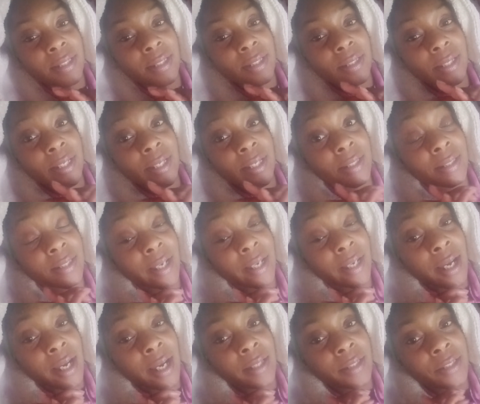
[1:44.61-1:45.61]
in
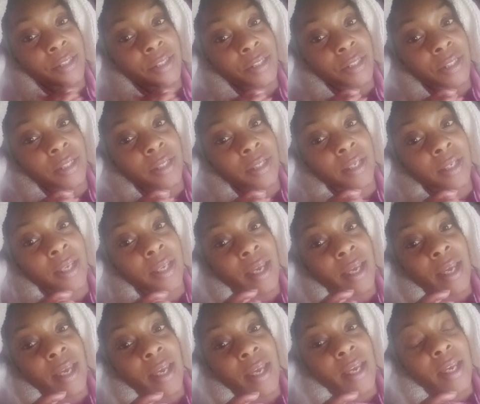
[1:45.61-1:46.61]
psychology
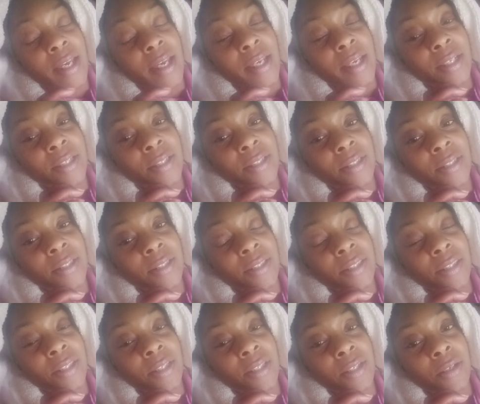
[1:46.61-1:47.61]
is
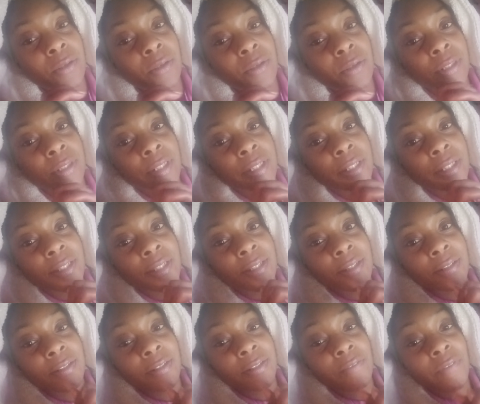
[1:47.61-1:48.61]
the early
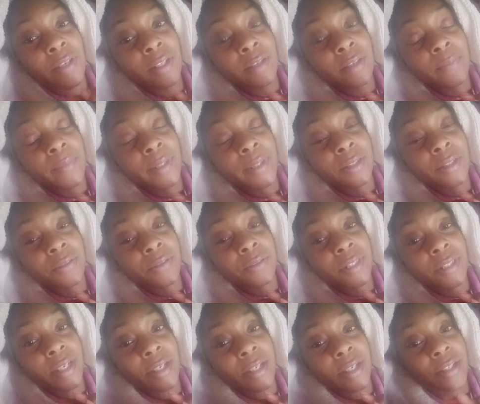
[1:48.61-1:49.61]
developmental
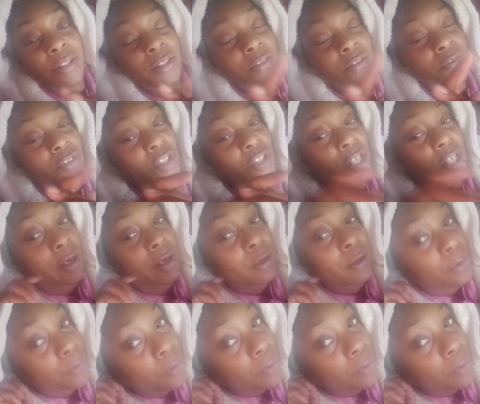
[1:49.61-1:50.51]
stage of child